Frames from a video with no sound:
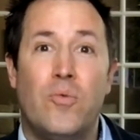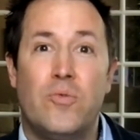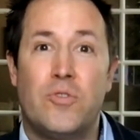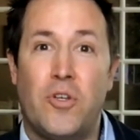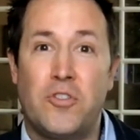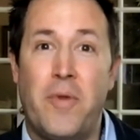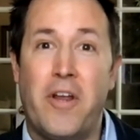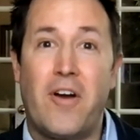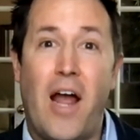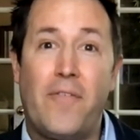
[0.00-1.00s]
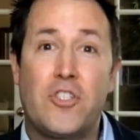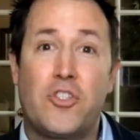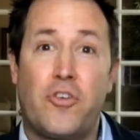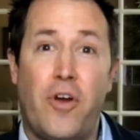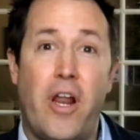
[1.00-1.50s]
social media graphics
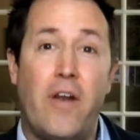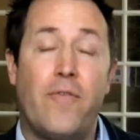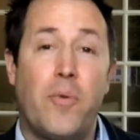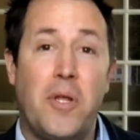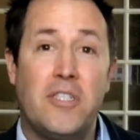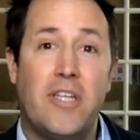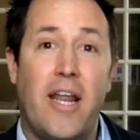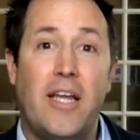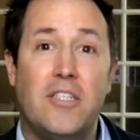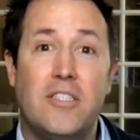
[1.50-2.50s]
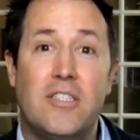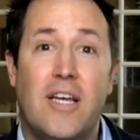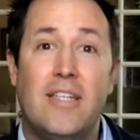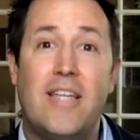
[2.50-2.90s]
created for real estate agents.